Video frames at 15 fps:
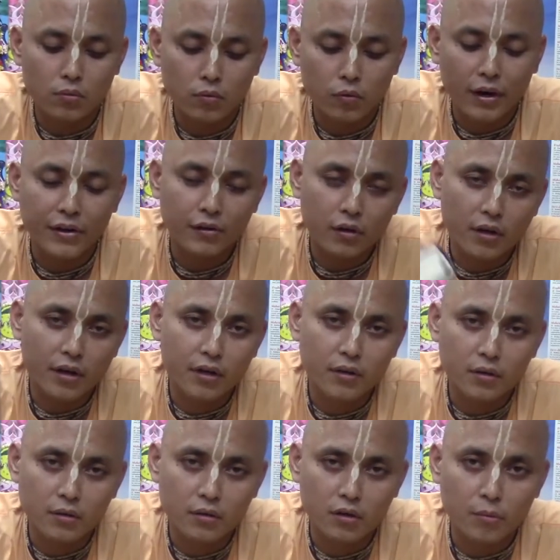writer
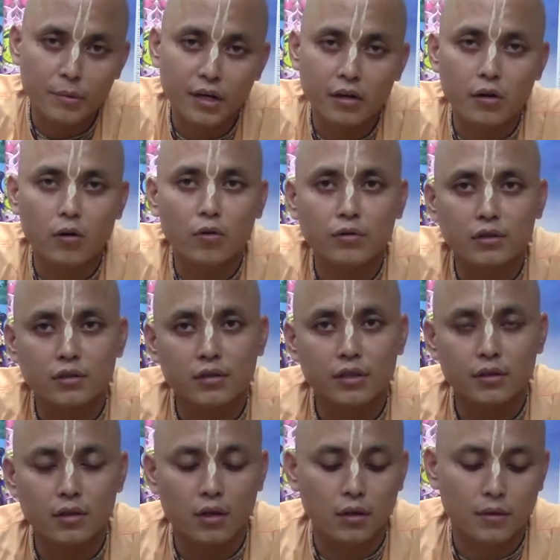and commentator on this
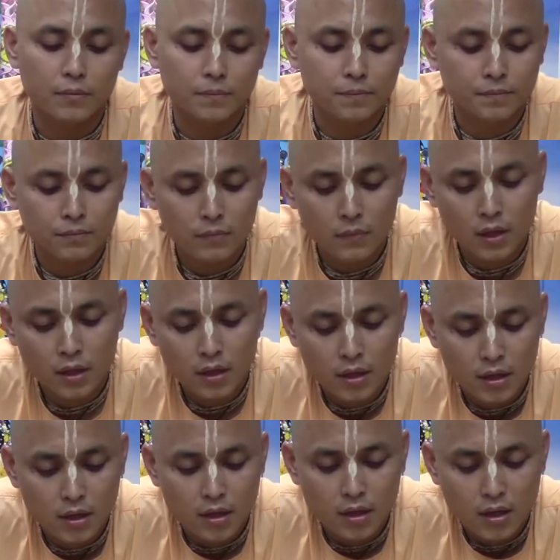Gita,
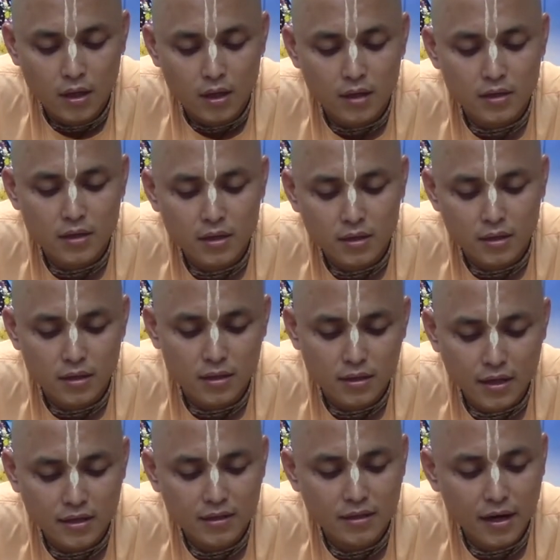he
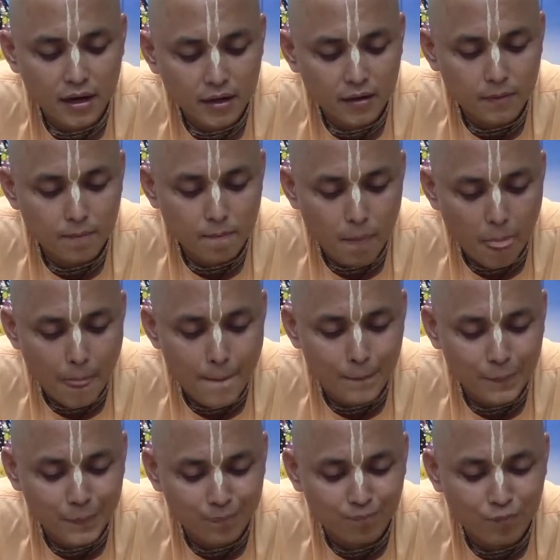says that
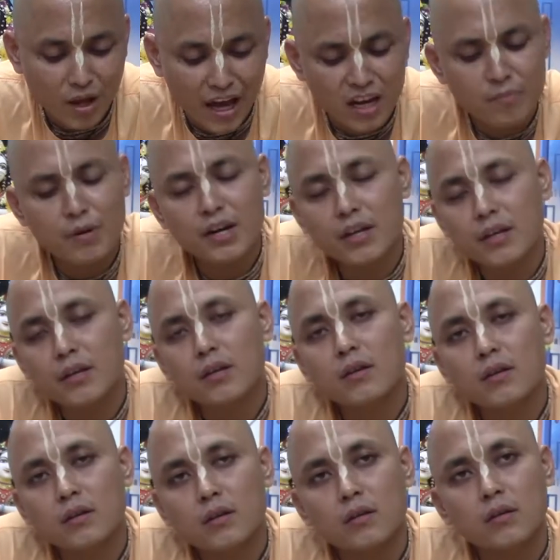anybody
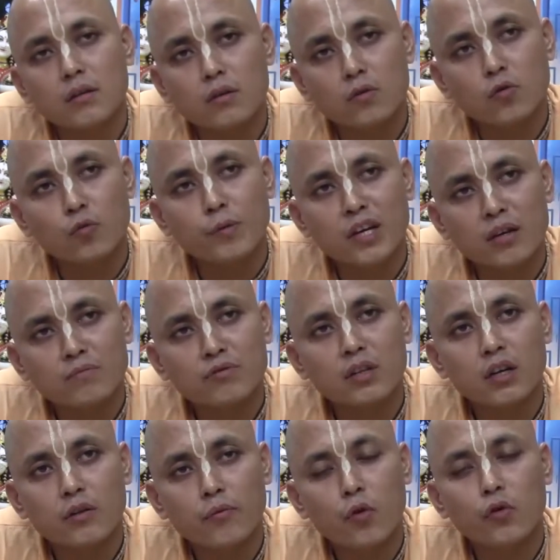who becomes the
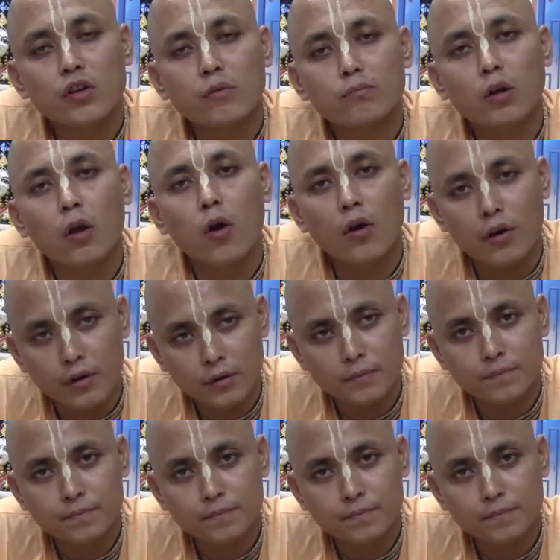devotee of the Lord